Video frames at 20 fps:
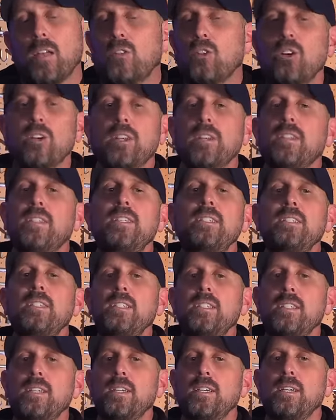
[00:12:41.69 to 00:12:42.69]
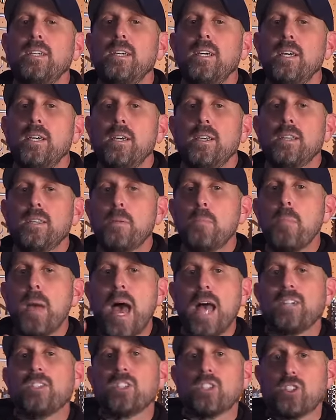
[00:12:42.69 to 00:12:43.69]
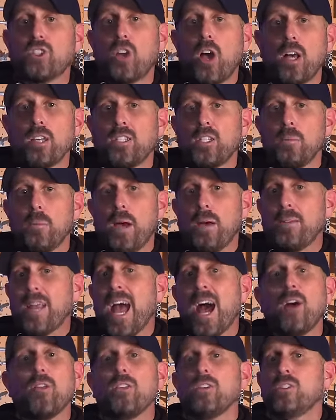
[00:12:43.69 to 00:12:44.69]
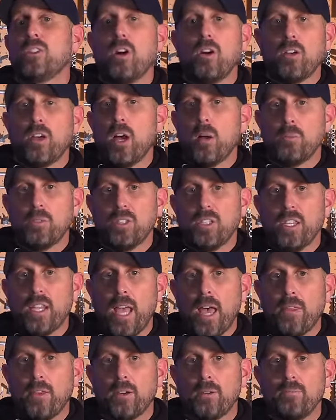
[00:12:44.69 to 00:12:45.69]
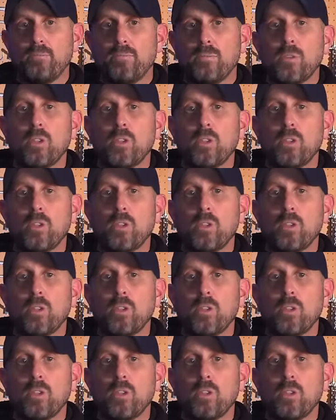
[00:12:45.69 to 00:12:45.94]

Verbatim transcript: Look, this is the magic sauce about how this all comes together.